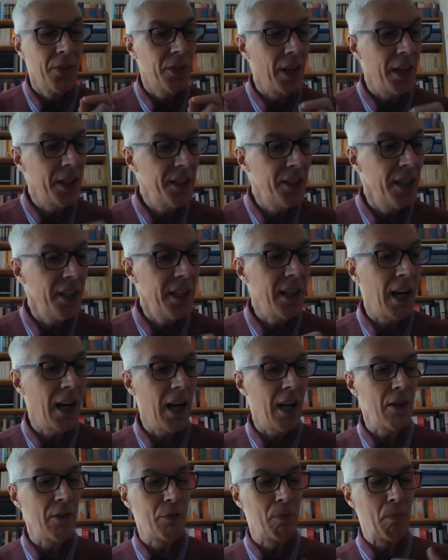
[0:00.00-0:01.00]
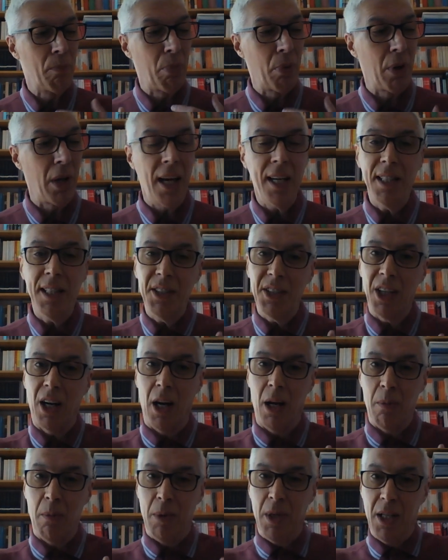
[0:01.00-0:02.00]
They did have plate
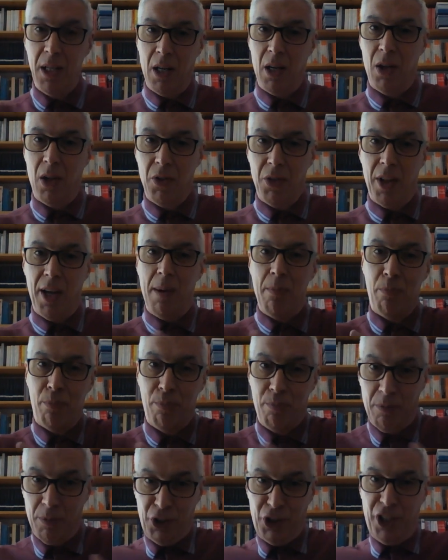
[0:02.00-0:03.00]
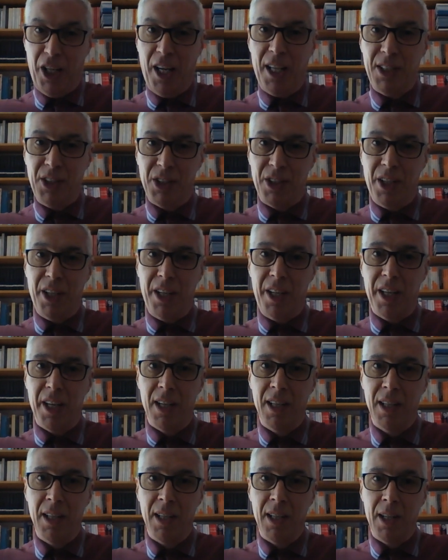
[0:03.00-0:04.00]
armour on their chest
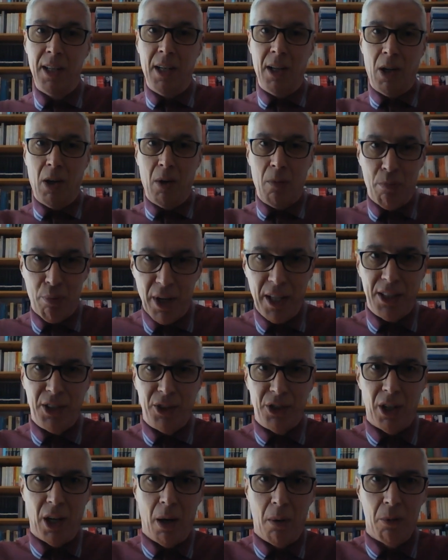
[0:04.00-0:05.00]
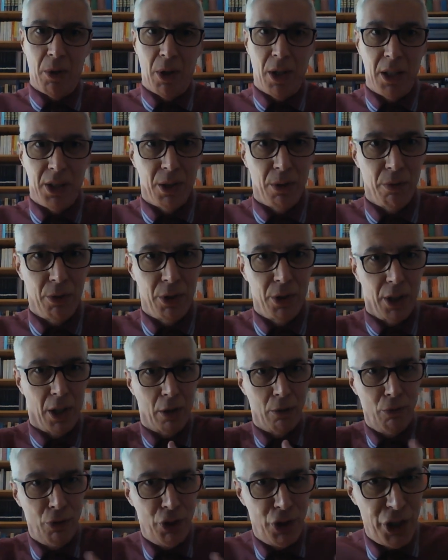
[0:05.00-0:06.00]
here, breast armour as it was
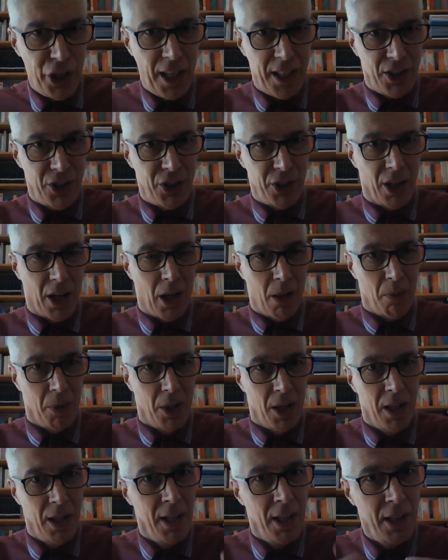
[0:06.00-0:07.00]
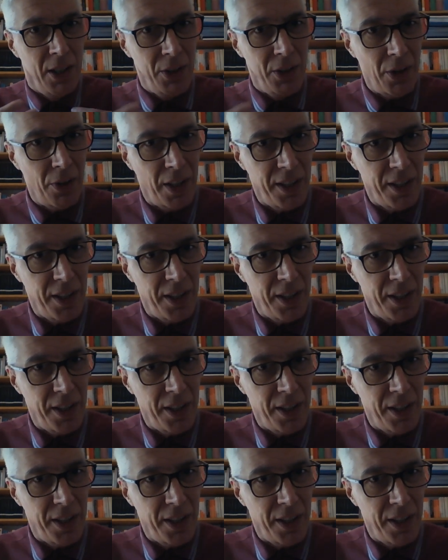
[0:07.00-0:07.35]
known, chest armour, so